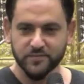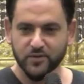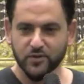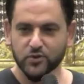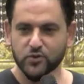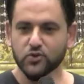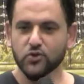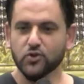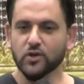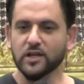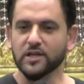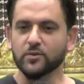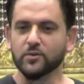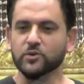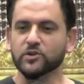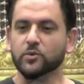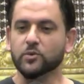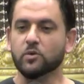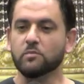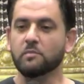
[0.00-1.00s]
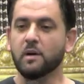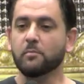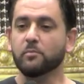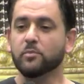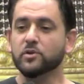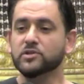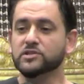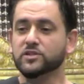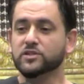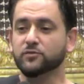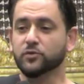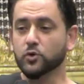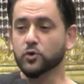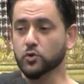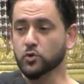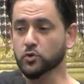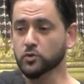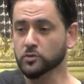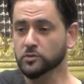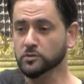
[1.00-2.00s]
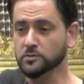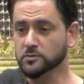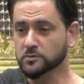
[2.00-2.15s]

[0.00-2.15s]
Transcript: Surely with the remembrance of who?